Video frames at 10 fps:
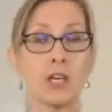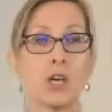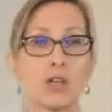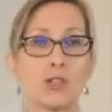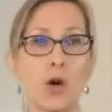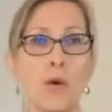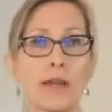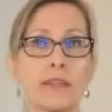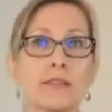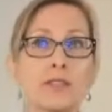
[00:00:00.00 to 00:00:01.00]
So I
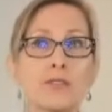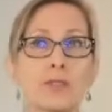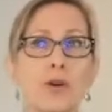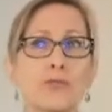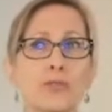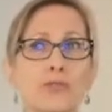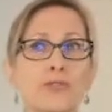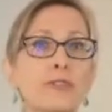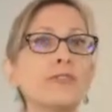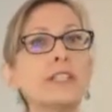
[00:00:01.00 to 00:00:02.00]
think there's over
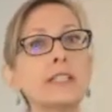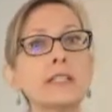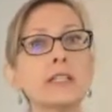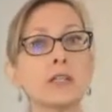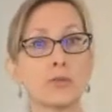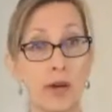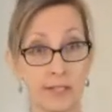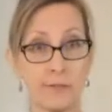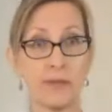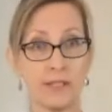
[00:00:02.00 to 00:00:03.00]
50
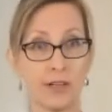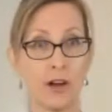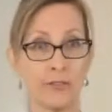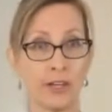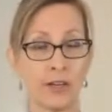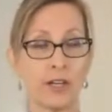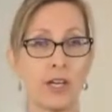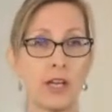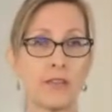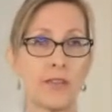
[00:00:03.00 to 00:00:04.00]
recipes on there
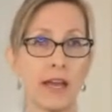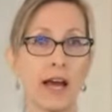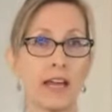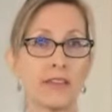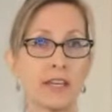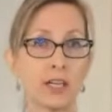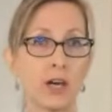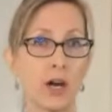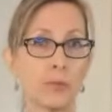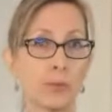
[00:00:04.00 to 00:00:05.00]
that I think
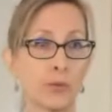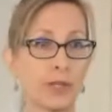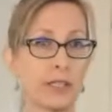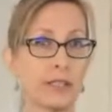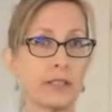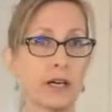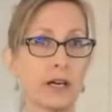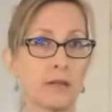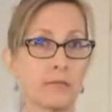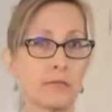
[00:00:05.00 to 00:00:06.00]
are pretty
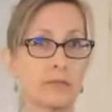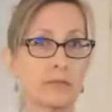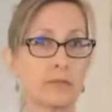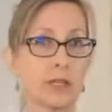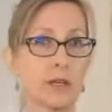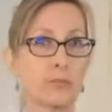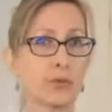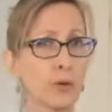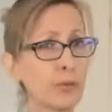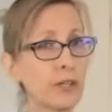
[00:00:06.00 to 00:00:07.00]

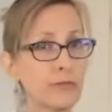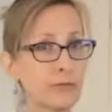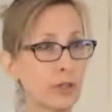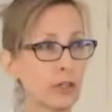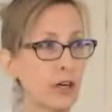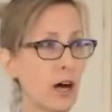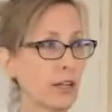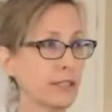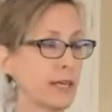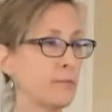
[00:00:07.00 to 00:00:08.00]
appropriate for
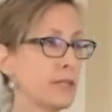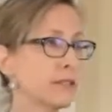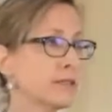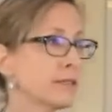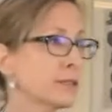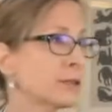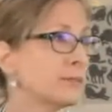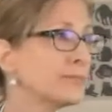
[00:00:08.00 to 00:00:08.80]
holiday meals.